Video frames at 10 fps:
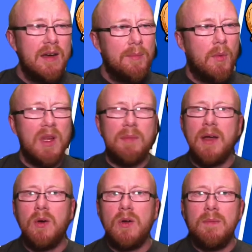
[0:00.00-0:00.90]
But with my
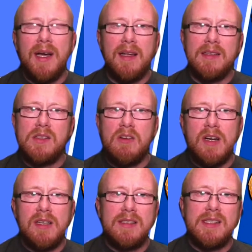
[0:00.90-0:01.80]
my
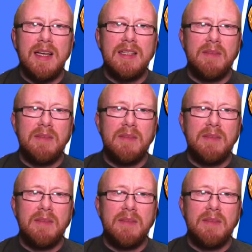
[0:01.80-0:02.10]
historical sites,